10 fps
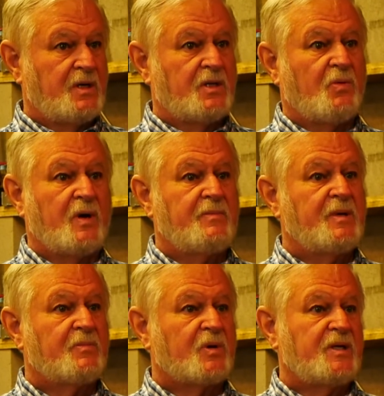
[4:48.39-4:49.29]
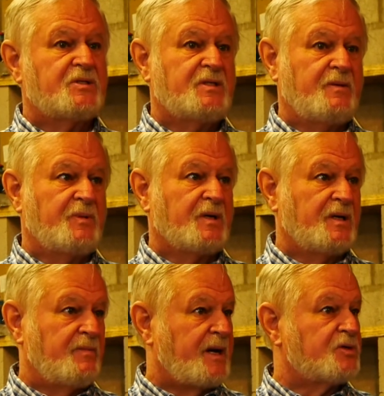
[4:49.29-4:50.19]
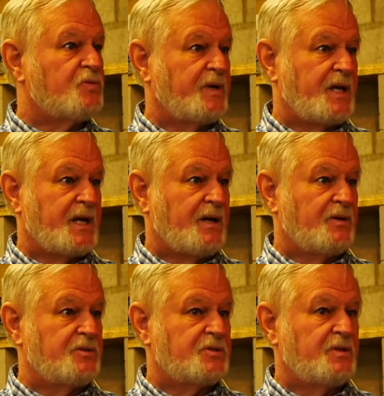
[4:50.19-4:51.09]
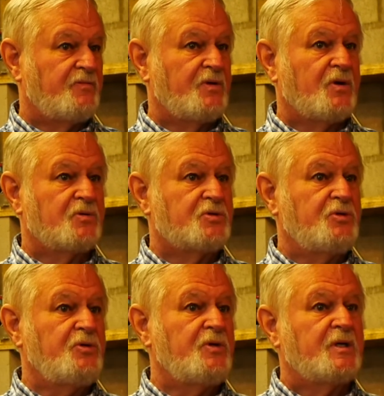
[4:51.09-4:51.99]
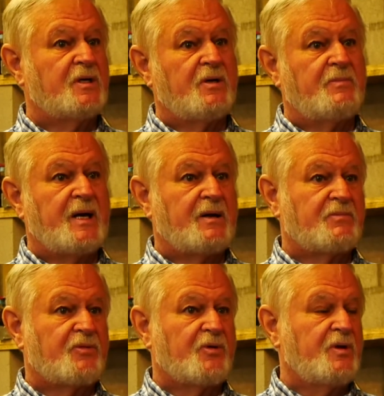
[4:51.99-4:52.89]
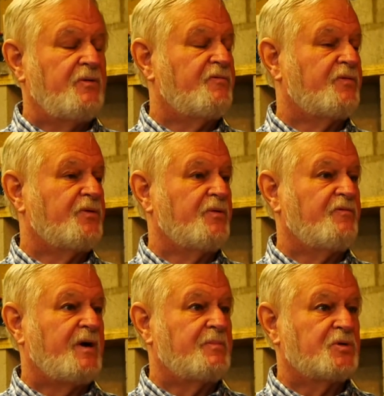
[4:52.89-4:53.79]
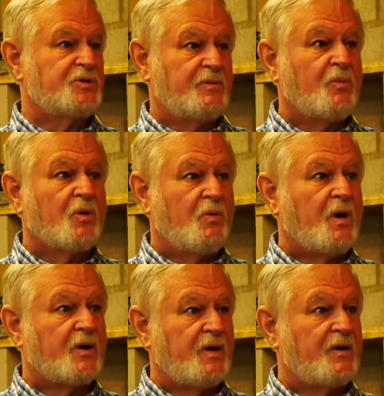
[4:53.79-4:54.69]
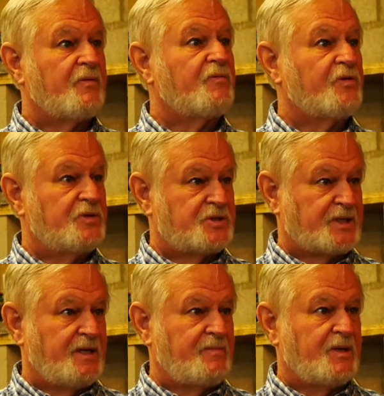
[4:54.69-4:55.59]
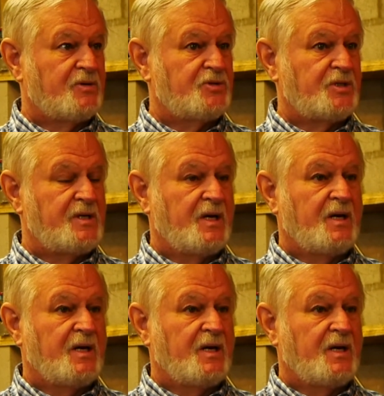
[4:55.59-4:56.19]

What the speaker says: The one membrane's typically about 20 gallons. If you go two, you get about 30-35% more water out of it for the same energy.